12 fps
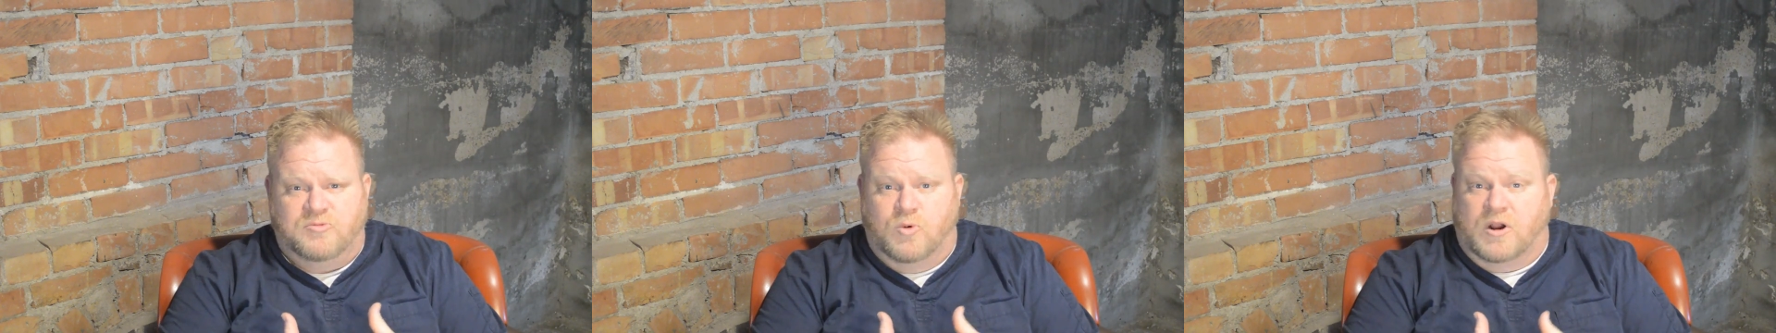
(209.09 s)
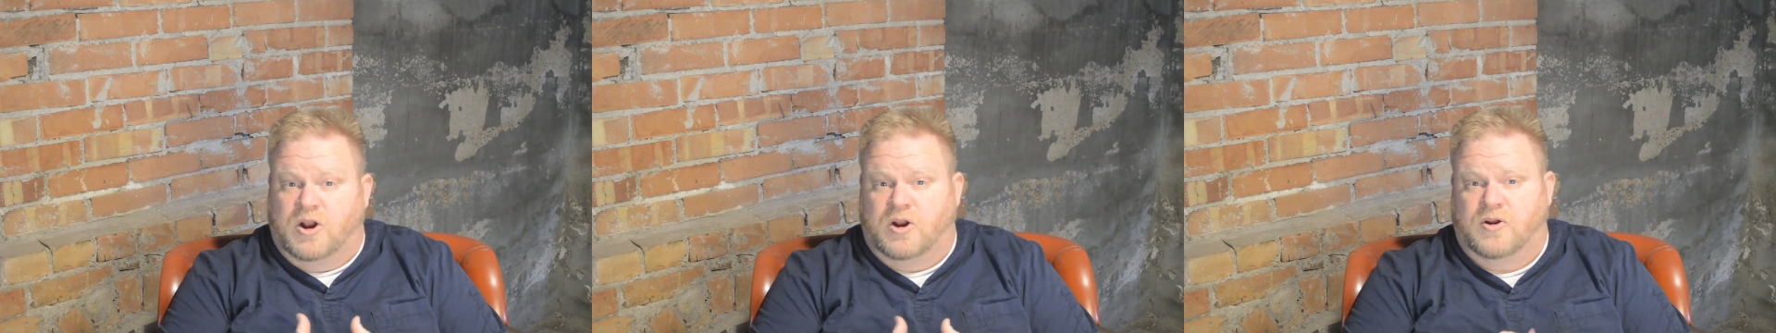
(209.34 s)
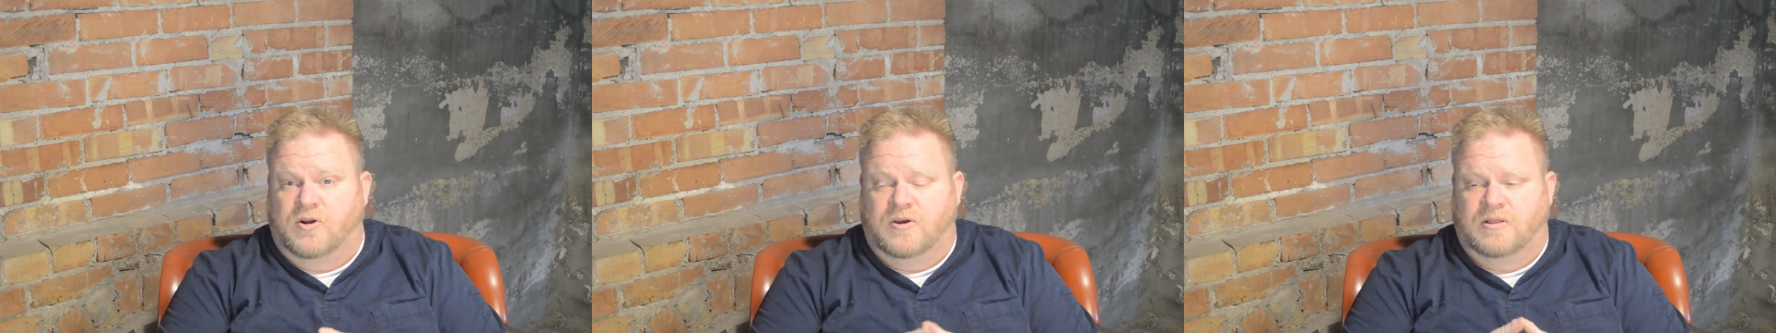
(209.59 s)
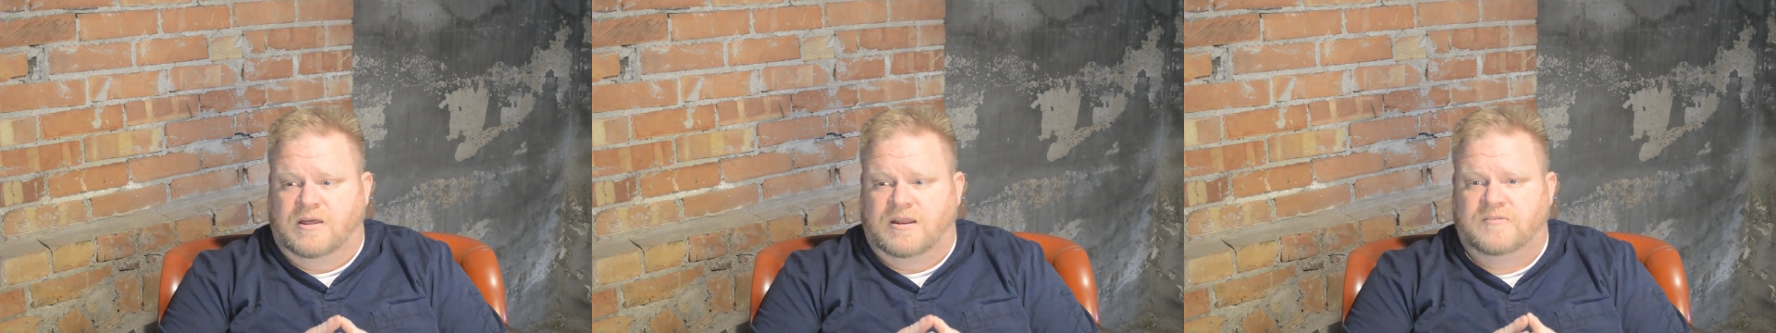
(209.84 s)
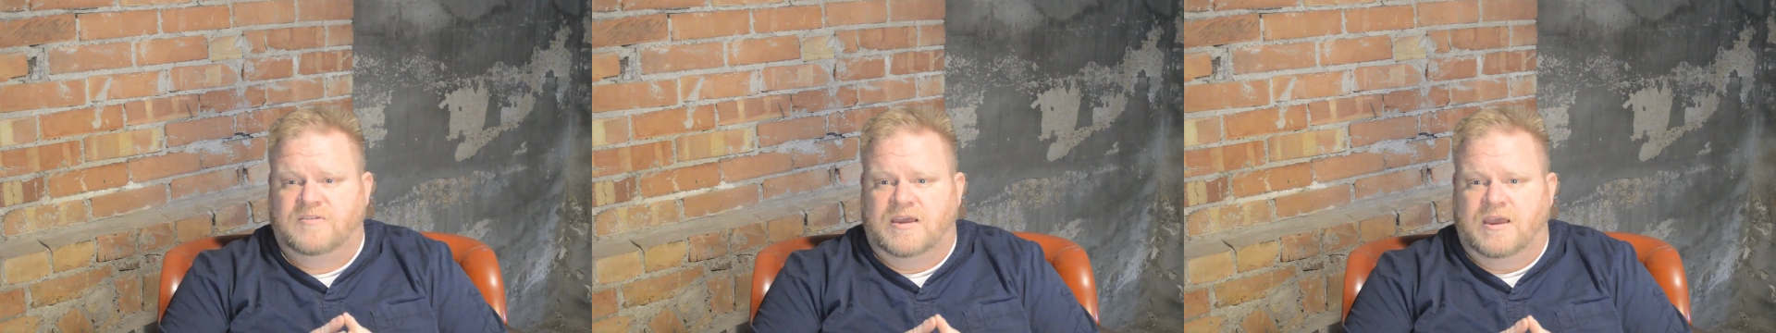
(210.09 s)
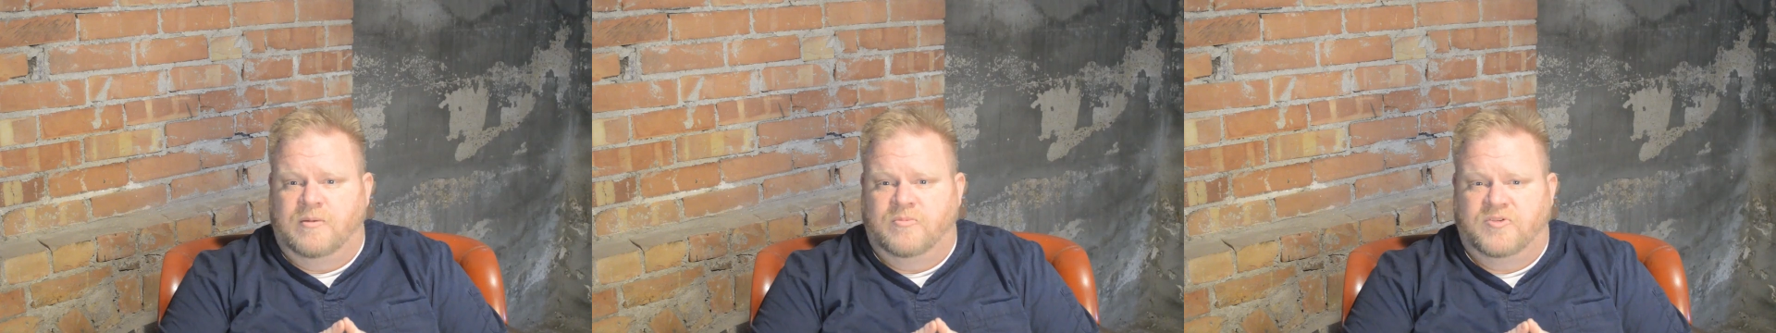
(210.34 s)
where a lot of
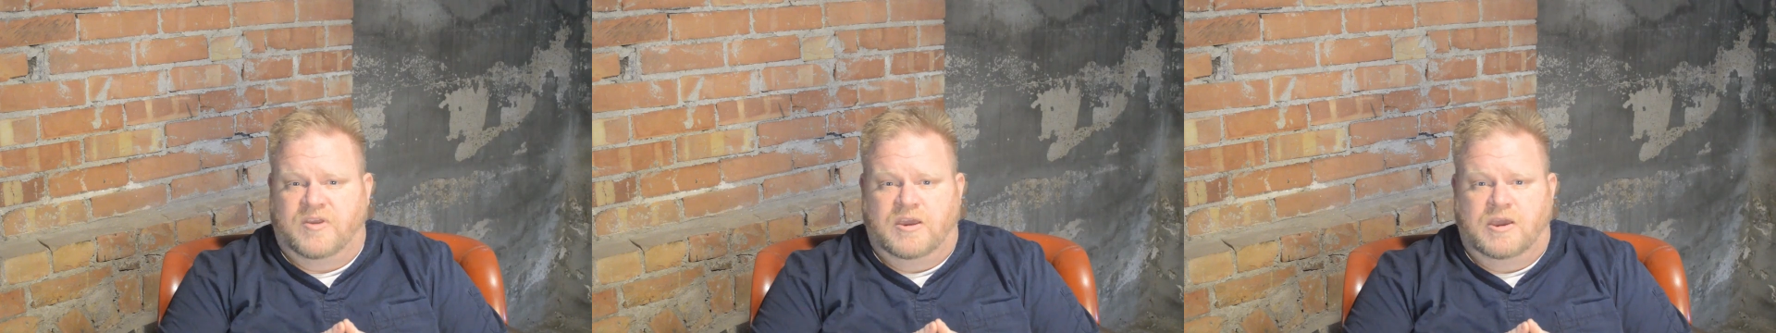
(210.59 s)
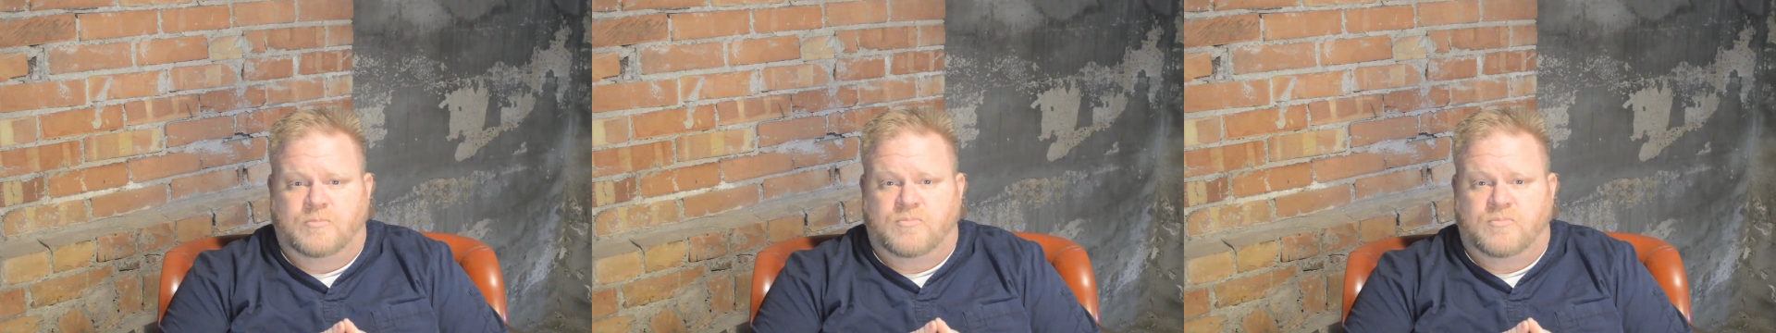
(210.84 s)
times a